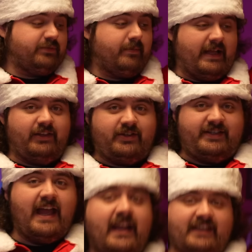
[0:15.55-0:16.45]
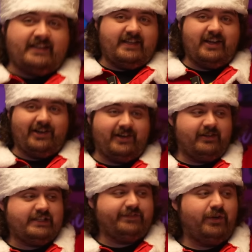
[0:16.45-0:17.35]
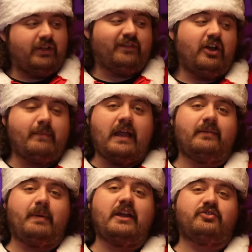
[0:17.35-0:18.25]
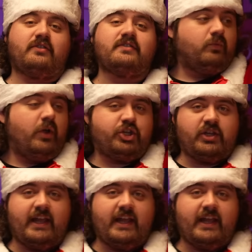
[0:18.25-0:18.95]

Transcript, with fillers: That's what my little sack is here. It's full of all my patrons' wish